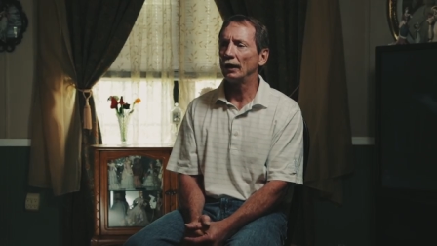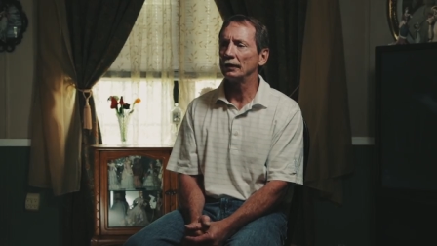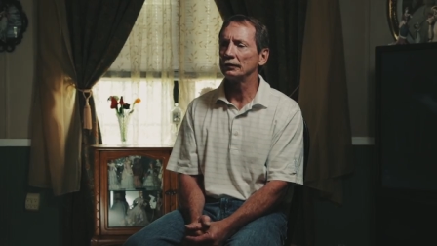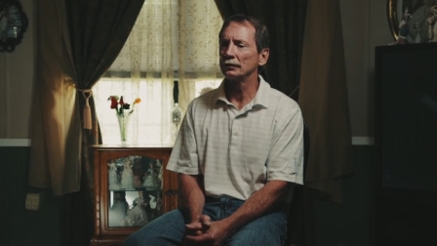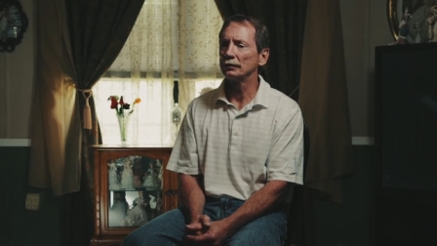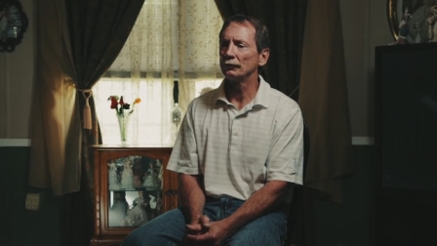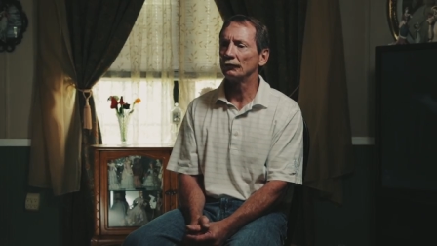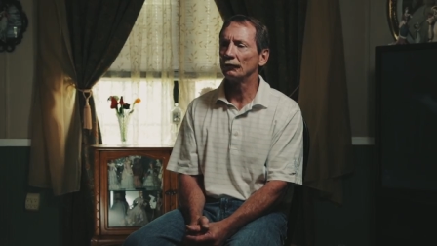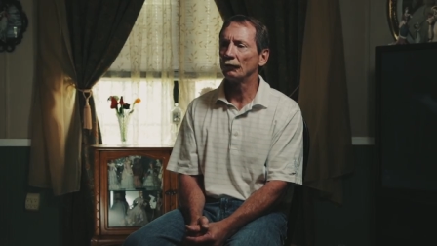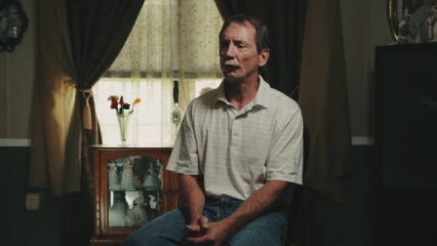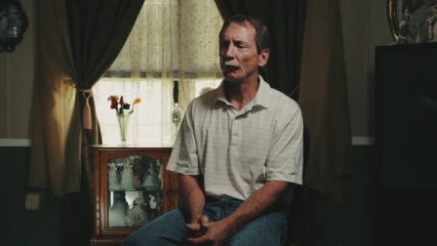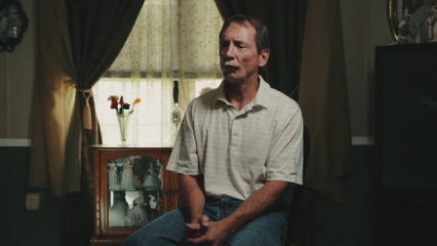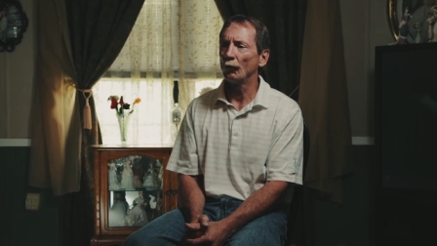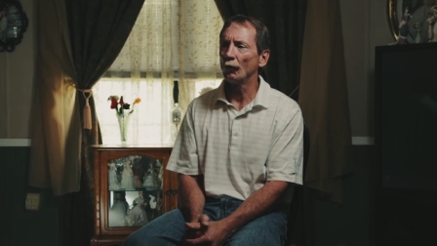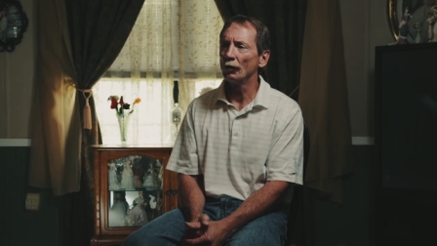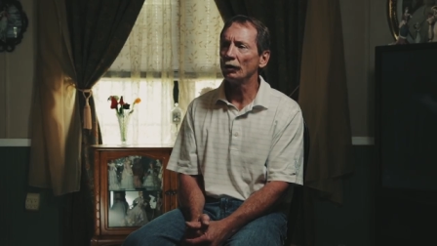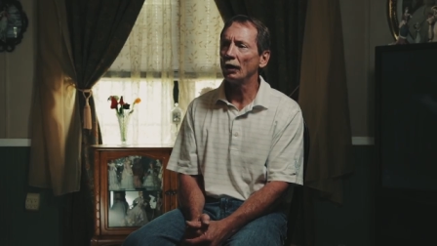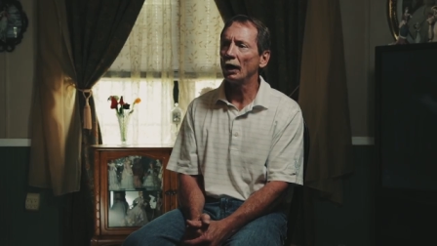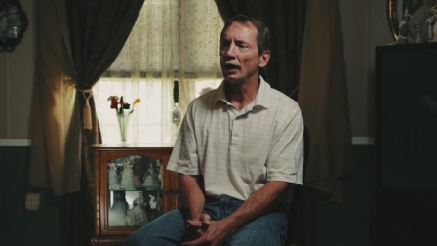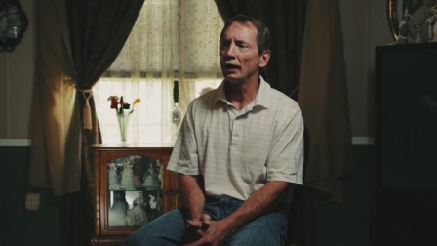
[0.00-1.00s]
I
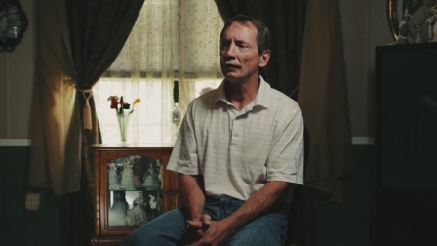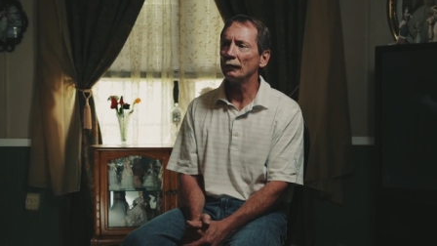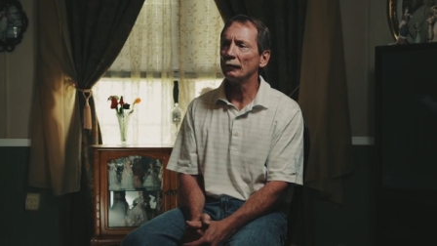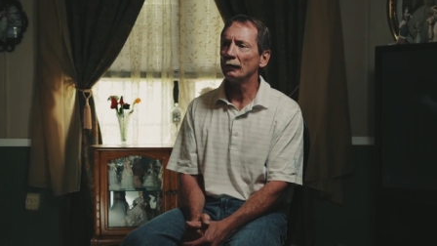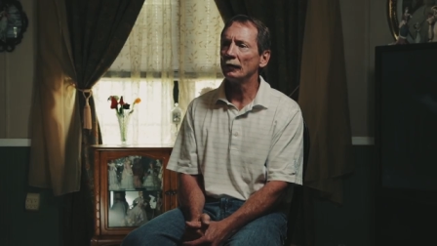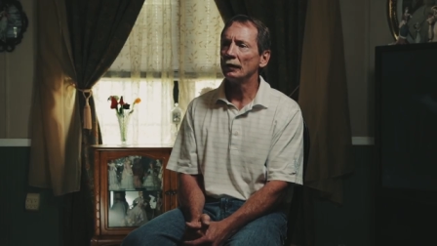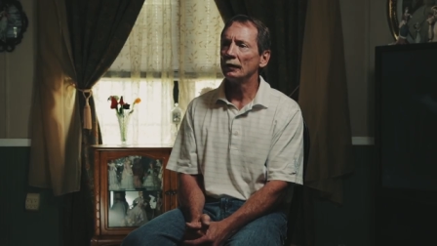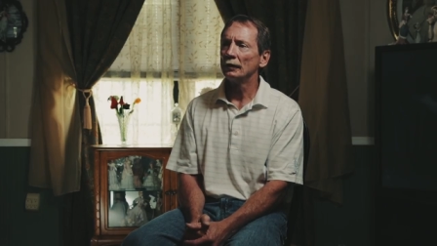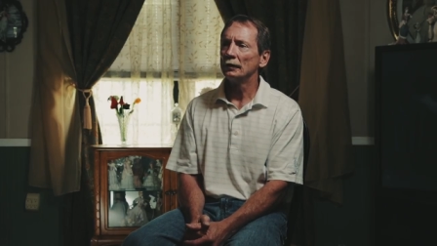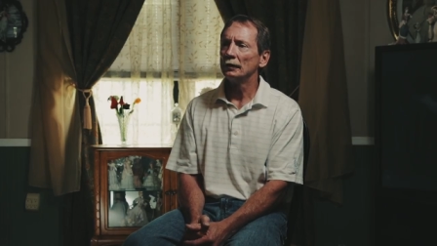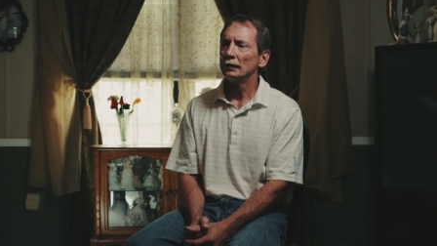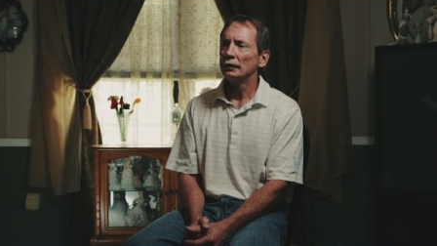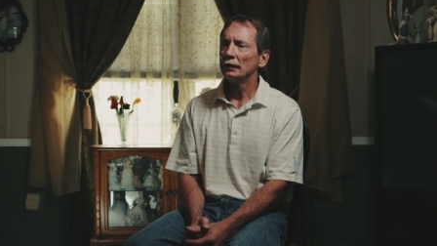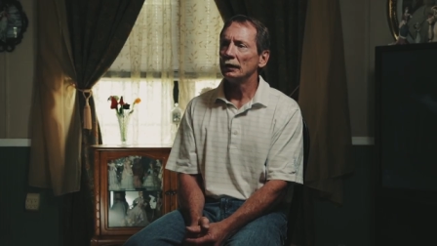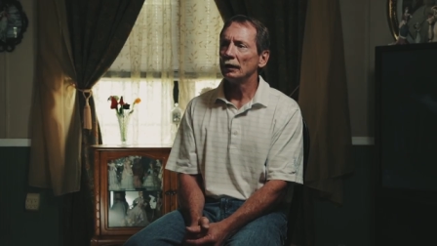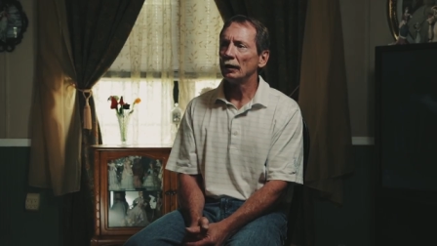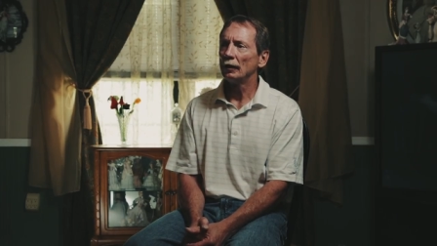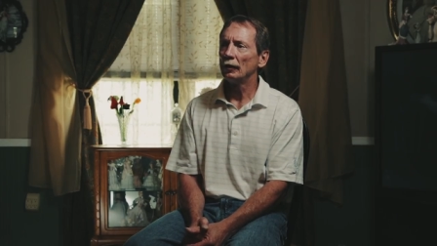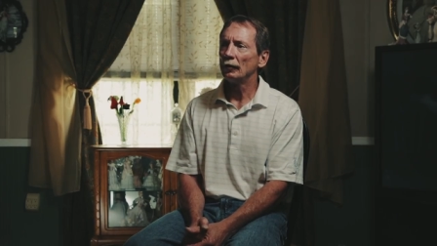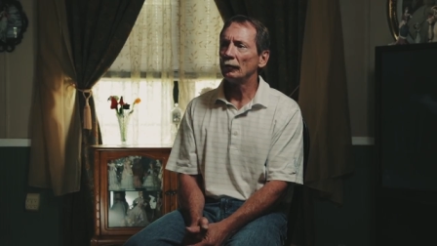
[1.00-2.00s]
one night
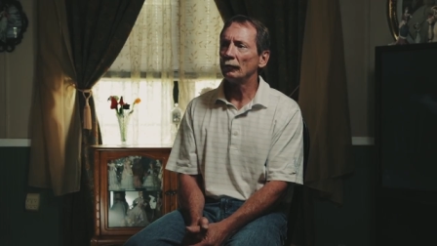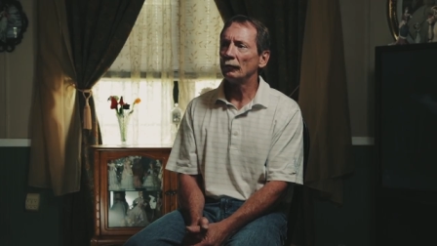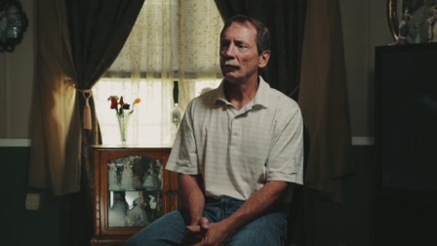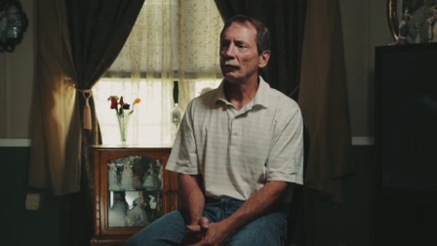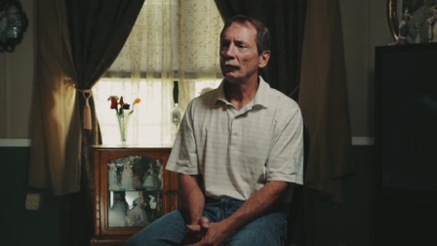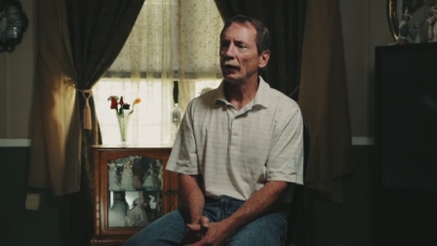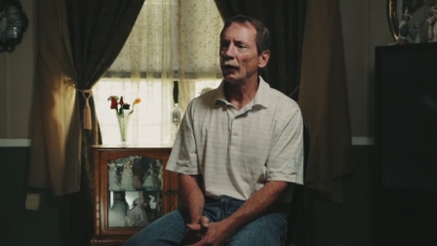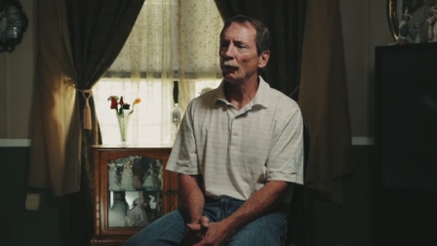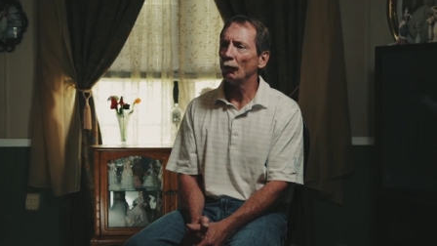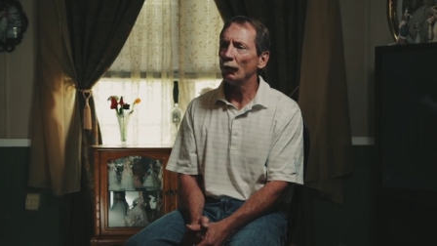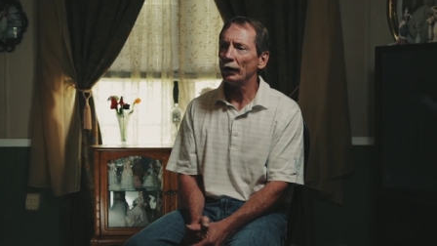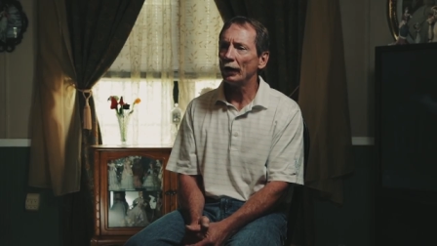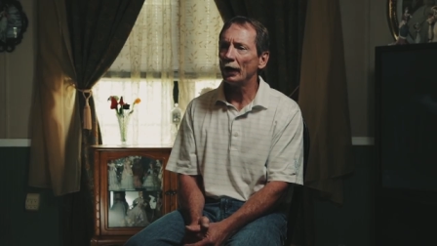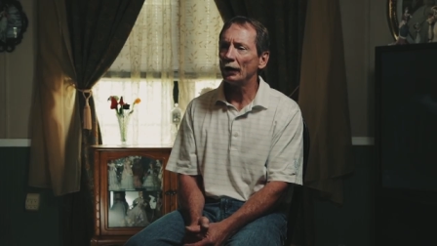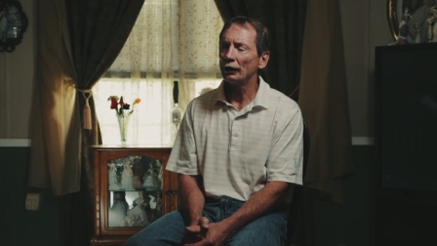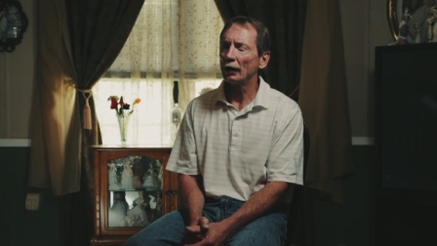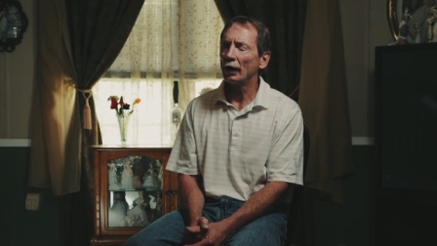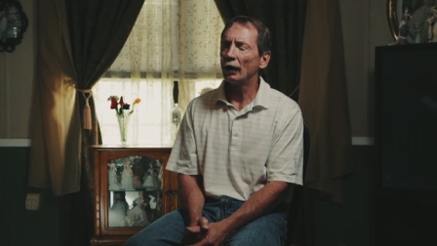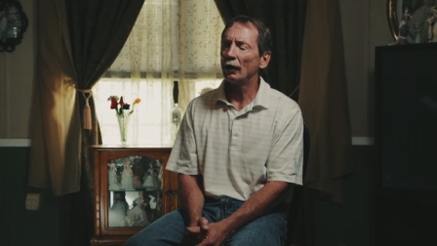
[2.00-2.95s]
um, I went out.